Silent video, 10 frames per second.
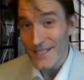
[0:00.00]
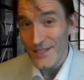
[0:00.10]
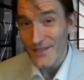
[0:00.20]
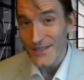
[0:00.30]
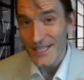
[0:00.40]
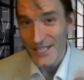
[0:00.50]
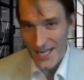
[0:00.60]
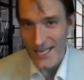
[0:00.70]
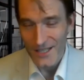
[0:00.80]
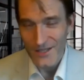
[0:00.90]
to this
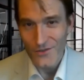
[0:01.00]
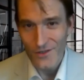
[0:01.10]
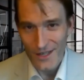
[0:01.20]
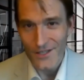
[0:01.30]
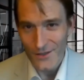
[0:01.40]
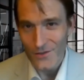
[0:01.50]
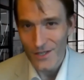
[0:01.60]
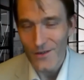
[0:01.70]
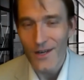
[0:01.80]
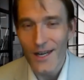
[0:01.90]
channel, you've got to do
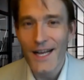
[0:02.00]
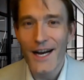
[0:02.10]
so.